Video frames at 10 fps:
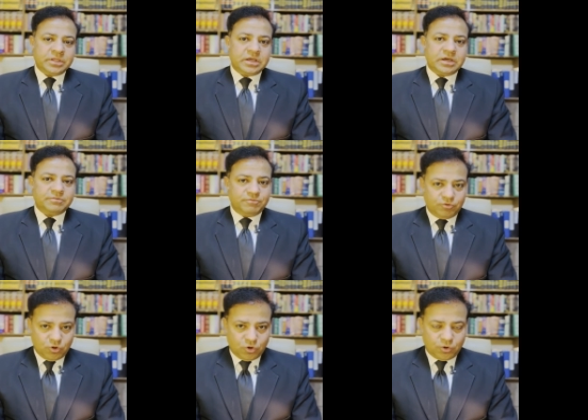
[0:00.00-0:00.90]
of
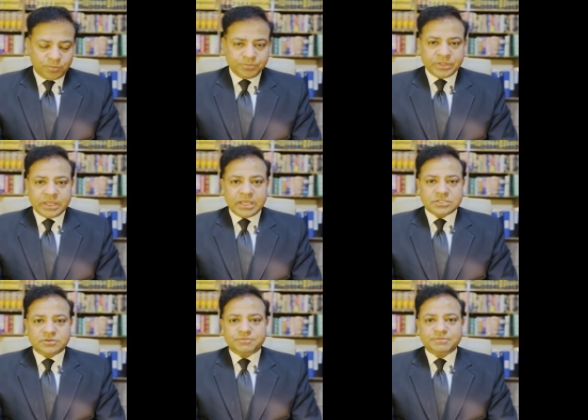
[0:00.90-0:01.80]
law is
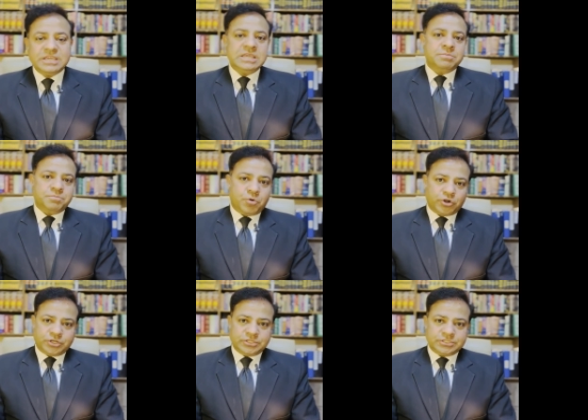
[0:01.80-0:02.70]
of key
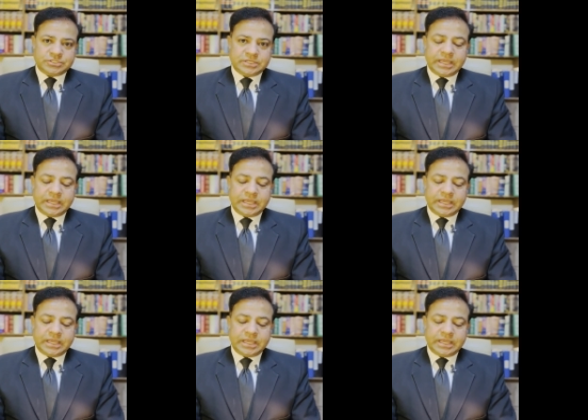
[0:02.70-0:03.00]
importance.